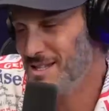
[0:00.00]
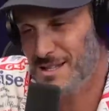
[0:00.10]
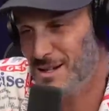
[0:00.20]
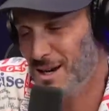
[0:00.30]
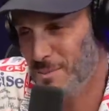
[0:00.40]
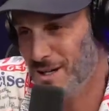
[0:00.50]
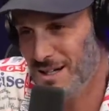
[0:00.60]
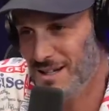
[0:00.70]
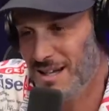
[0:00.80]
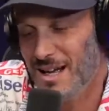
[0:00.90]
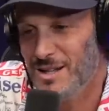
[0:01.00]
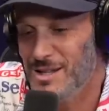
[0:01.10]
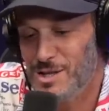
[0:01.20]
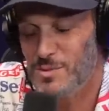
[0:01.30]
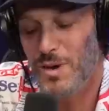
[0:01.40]
this is gonna be
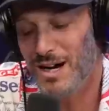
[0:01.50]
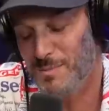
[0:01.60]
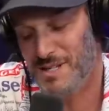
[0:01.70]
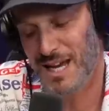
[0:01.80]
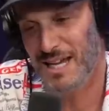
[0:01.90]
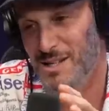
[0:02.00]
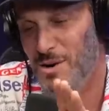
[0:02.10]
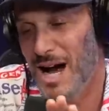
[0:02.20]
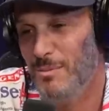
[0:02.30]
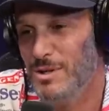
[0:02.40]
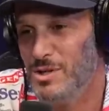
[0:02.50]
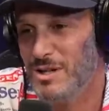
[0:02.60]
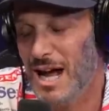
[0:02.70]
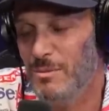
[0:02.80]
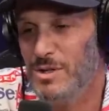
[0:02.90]
this is what I'm saying. So how much
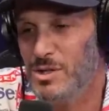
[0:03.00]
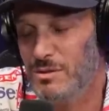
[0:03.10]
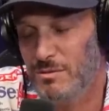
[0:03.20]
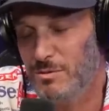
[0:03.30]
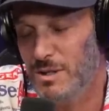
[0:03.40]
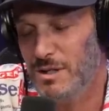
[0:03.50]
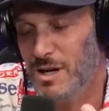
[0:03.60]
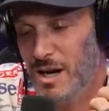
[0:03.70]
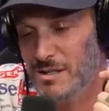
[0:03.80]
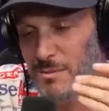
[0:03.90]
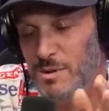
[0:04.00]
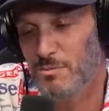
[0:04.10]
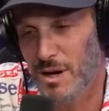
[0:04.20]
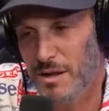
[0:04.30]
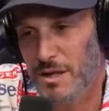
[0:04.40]
how much would it cost? How much
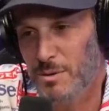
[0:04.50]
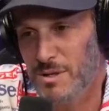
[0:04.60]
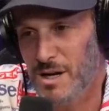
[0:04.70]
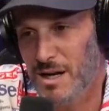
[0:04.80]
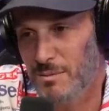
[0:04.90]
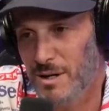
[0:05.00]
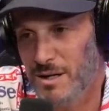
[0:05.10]
monthly are we talking? I'll,